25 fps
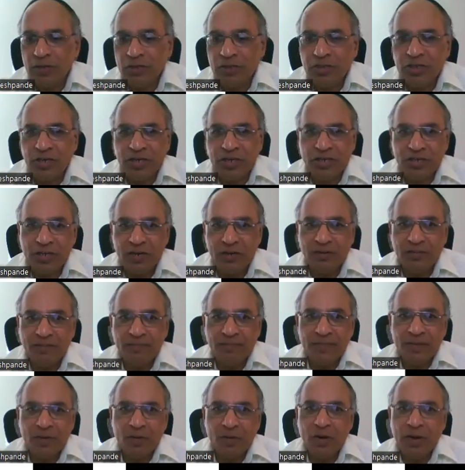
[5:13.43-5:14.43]
junction.
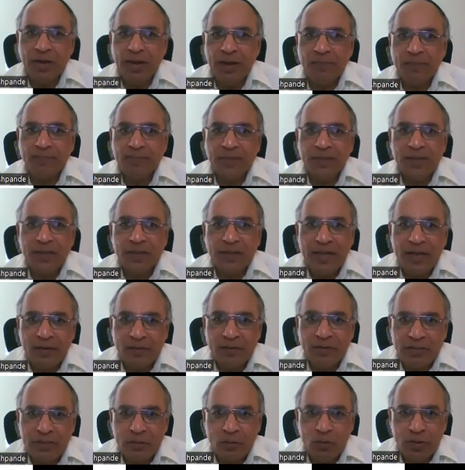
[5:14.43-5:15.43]
Okay. Can
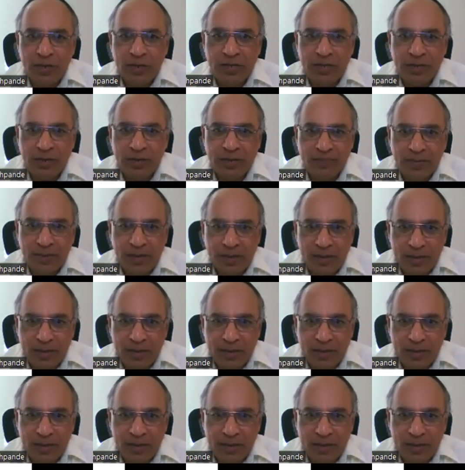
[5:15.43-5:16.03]
you see over here?